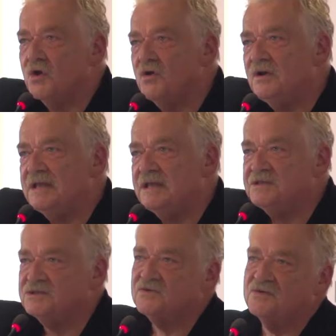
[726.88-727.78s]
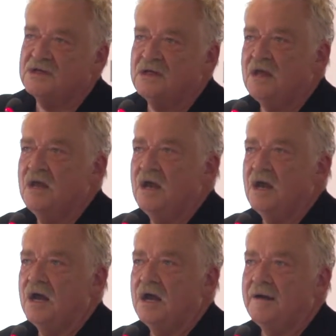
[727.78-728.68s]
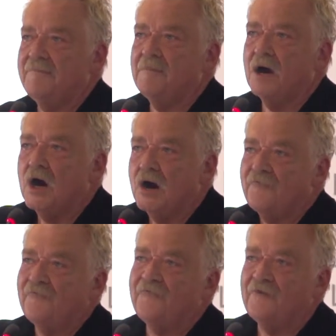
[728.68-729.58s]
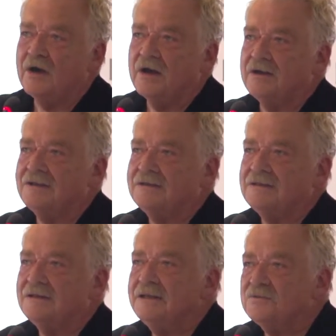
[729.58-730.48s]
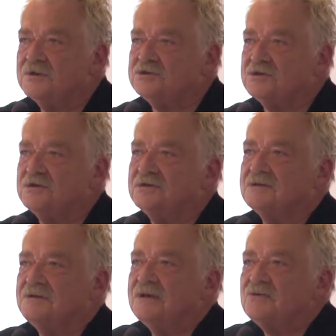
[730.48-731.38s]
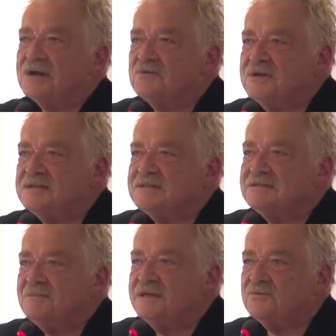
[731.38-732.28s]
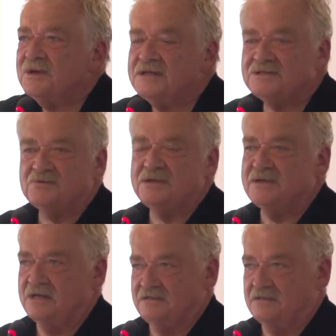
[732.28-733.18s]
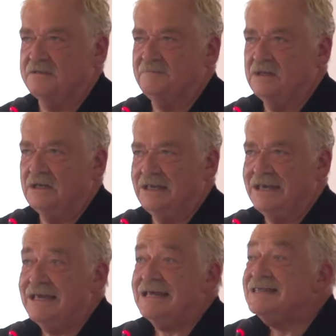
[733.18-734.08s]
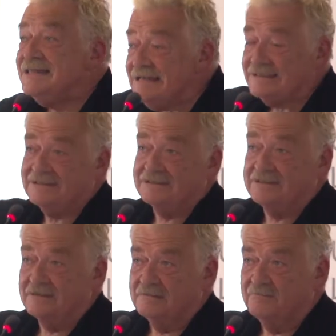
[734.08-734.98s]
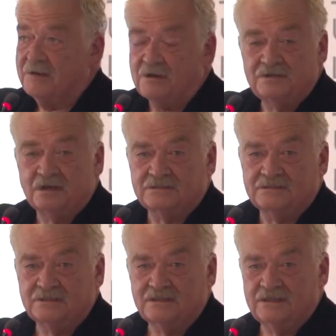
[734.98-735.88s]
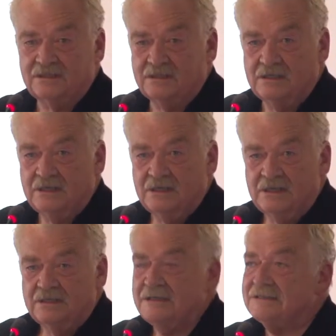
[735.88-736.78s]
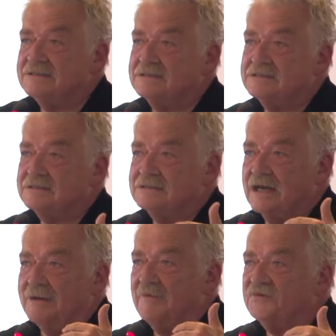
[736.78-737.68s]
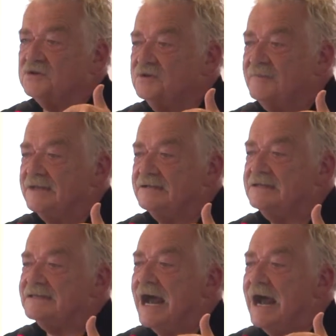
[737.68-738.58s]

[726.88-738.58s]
early history of the literature, literary criticism, literary history in that time. This, paradoxically, this time of the humanities